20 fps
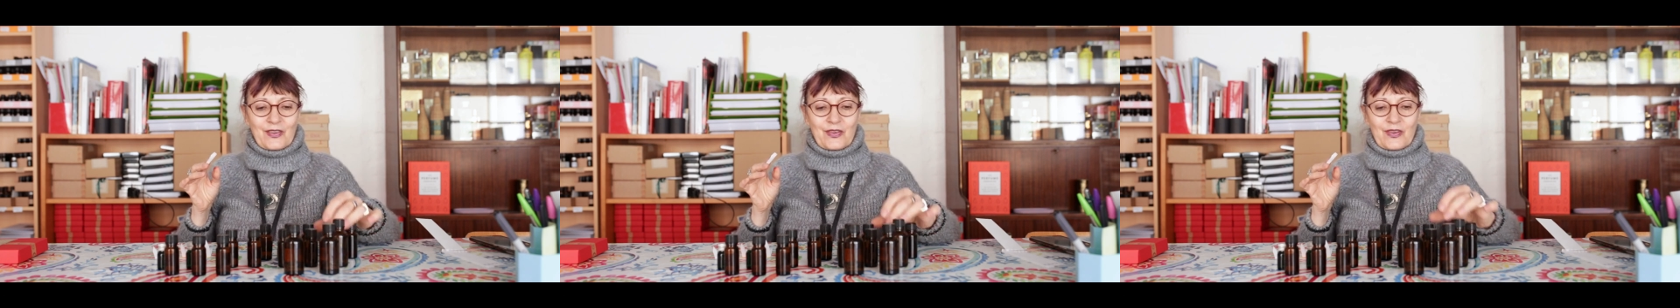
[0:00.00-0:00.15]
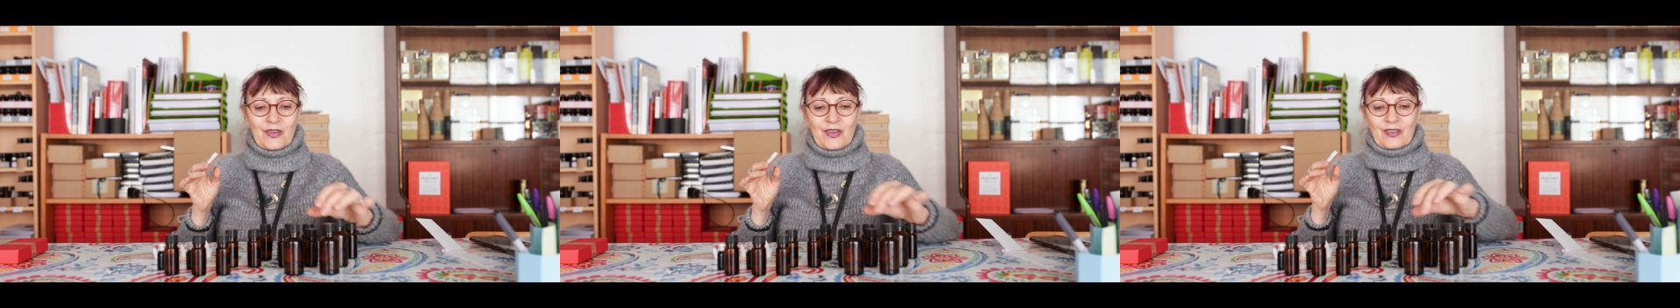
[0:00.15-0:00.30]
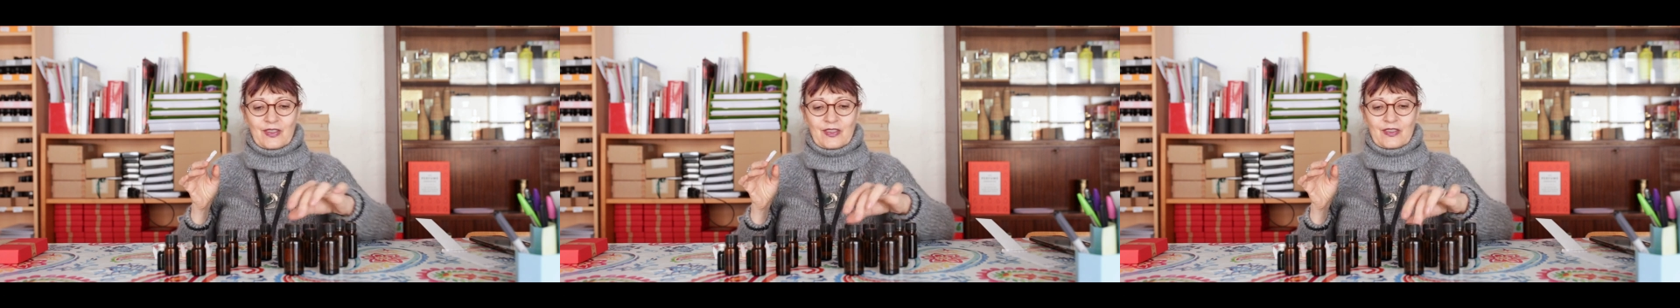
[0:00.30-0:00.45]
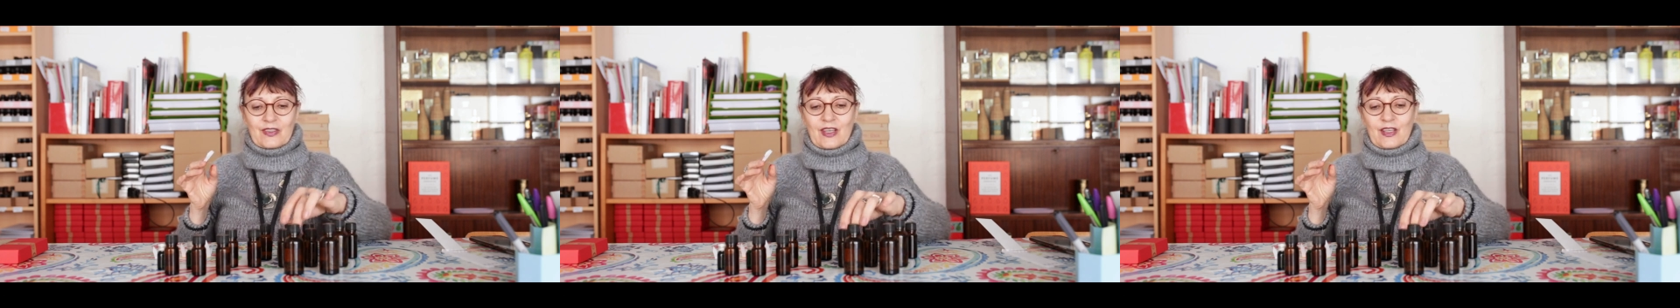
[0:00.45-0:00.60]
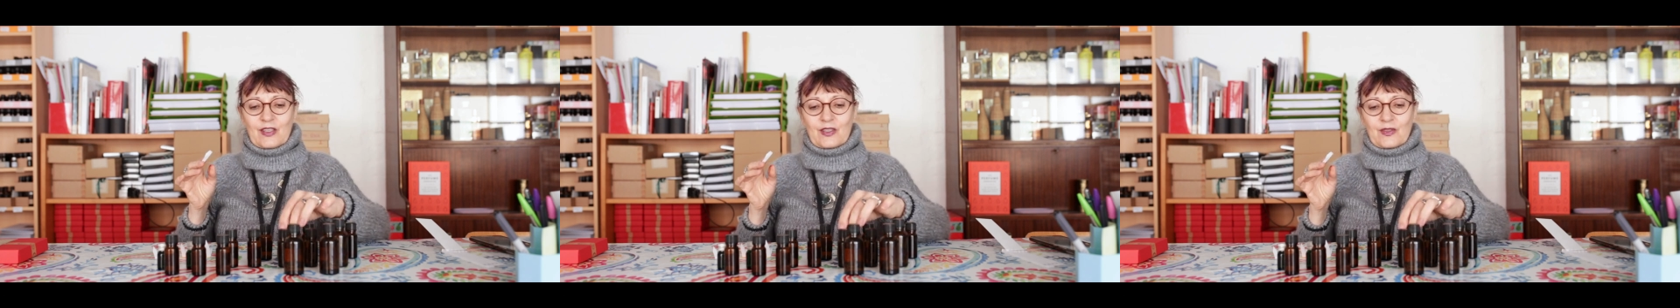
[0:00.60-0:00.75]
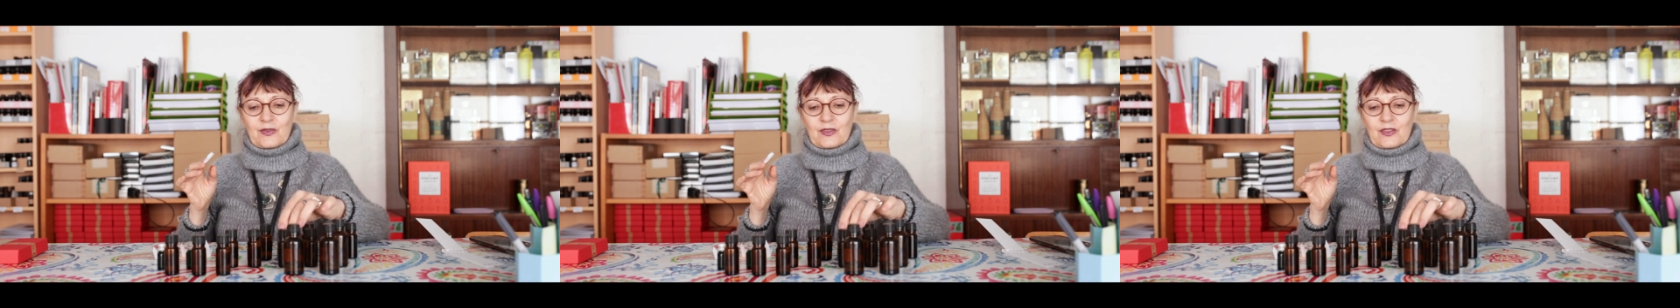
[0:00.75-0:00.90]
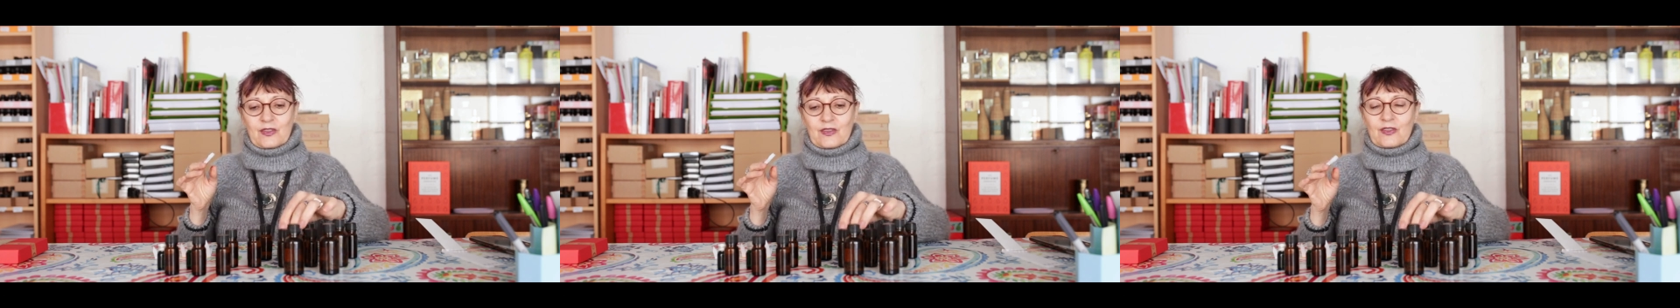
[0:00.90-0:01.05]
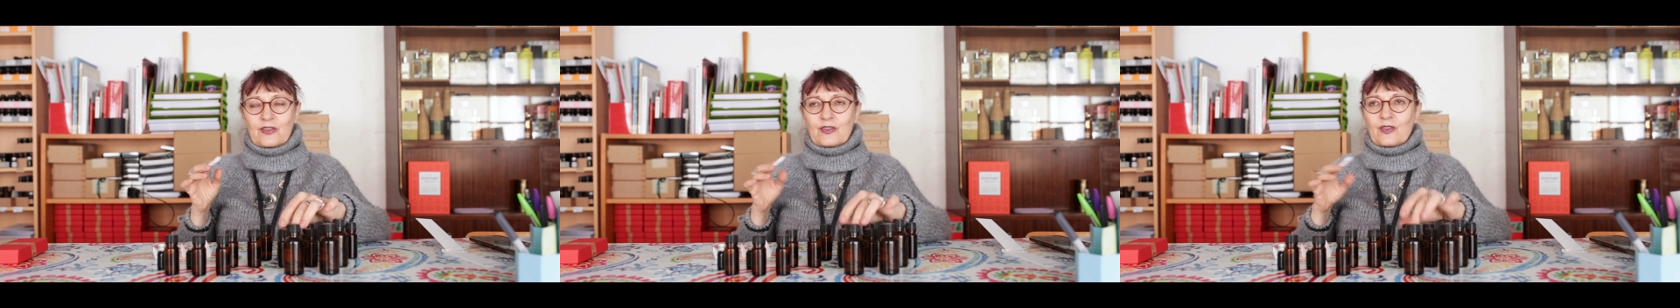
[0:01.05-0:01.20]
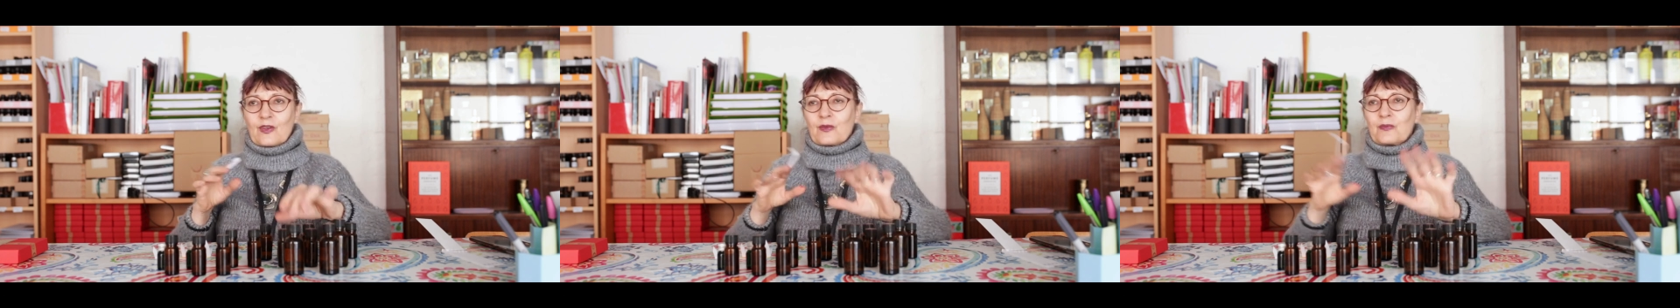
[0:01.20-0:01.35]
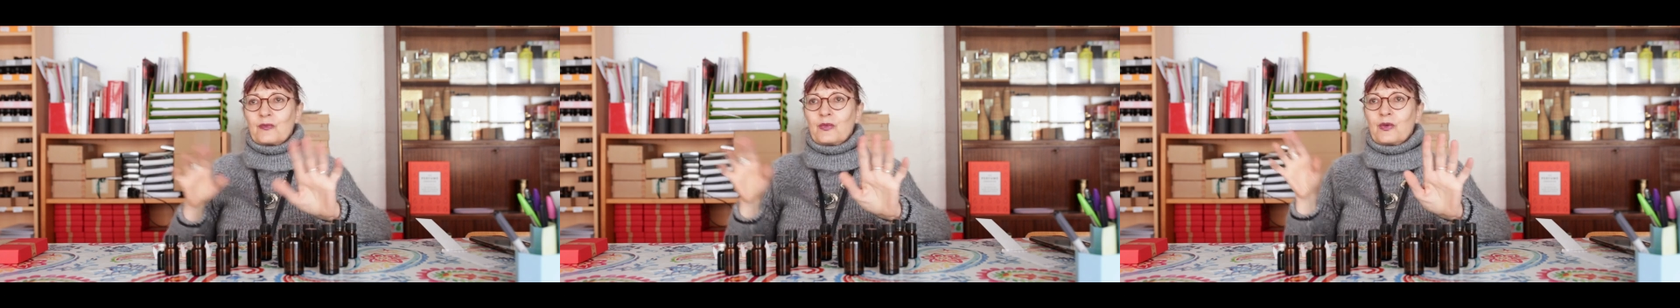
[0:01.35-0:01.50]
your holiday, you would have
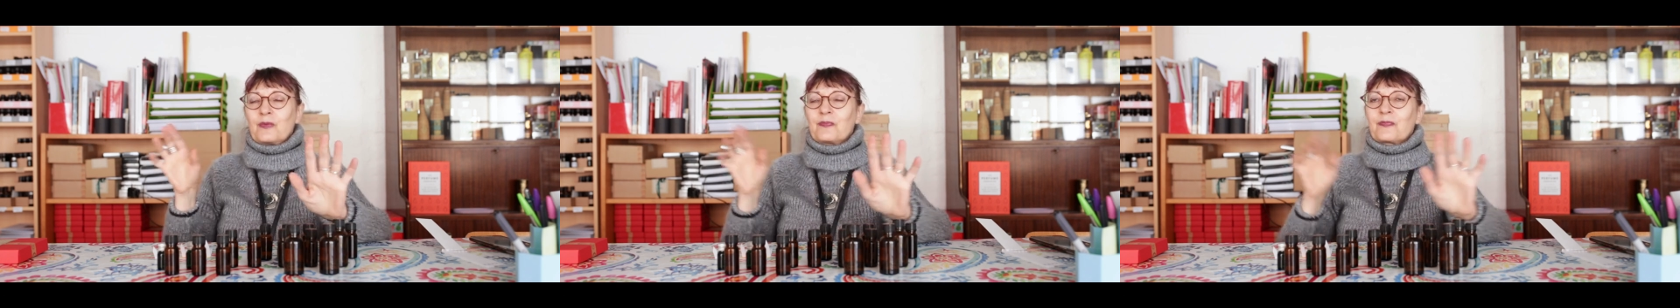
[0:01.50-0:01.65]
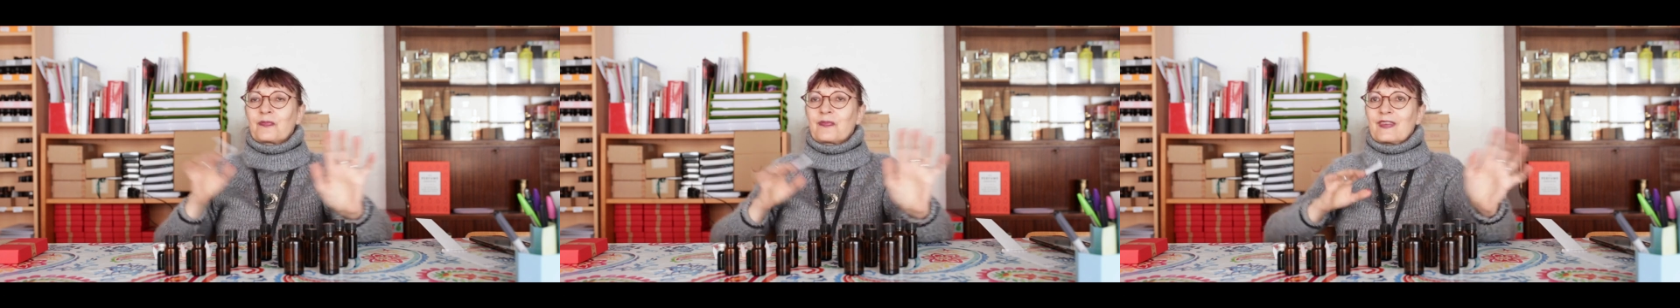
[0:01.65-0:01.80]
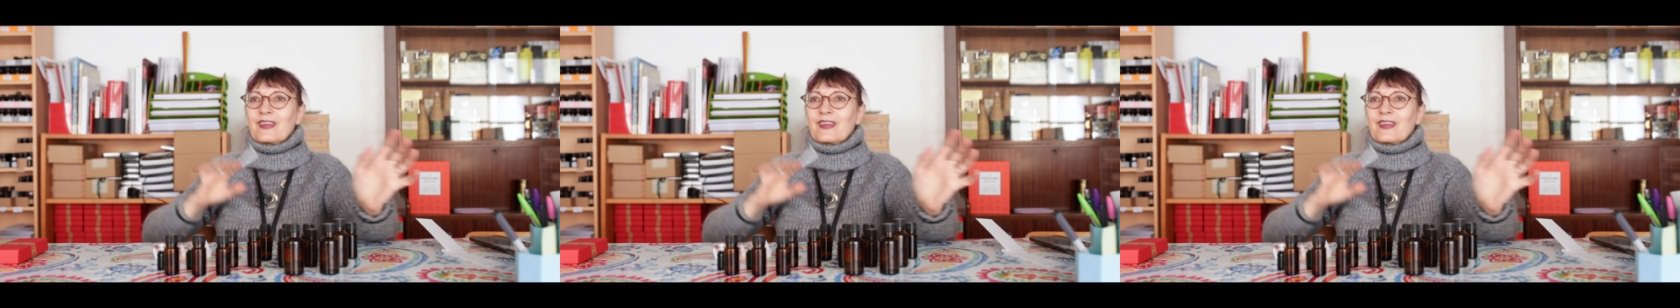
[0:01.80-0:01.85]
just gone boom.